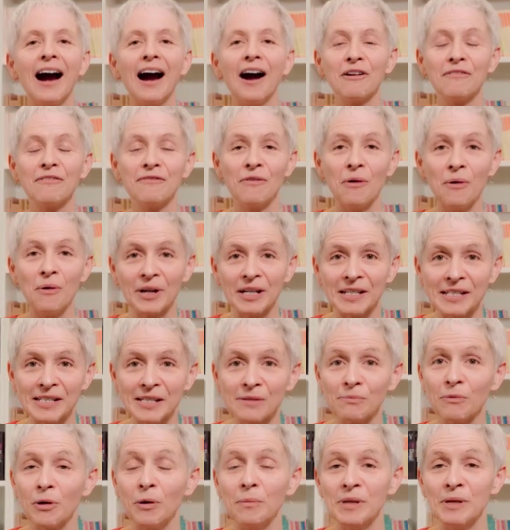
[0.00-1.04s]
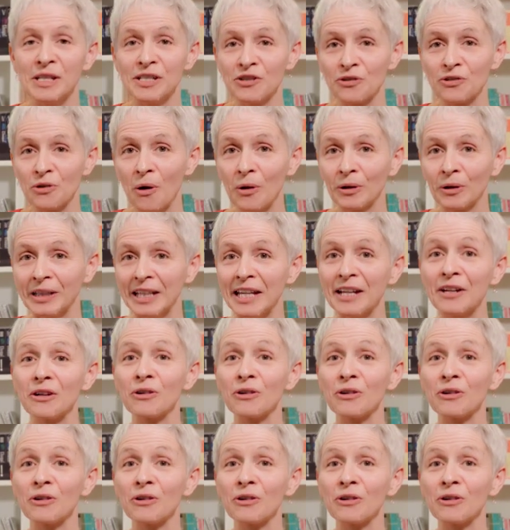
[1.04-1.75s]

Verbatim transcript: Our focus will be strongly